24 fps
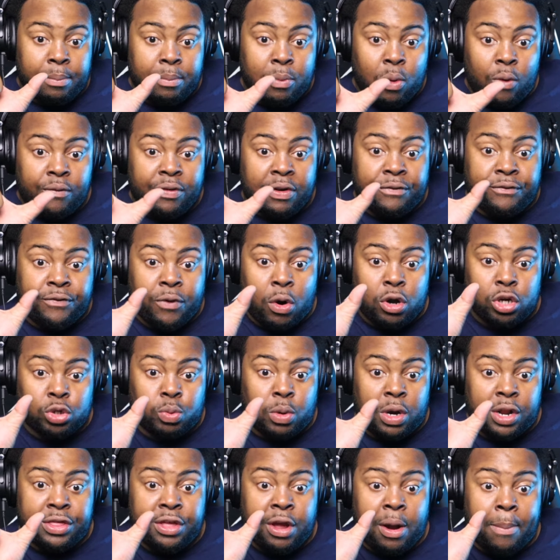moving forward as
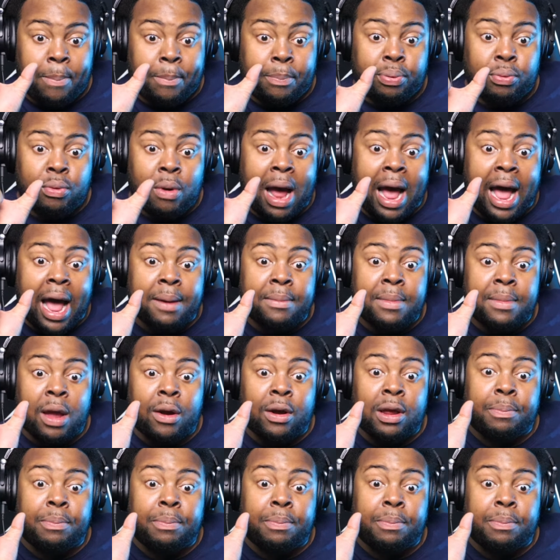one of their primary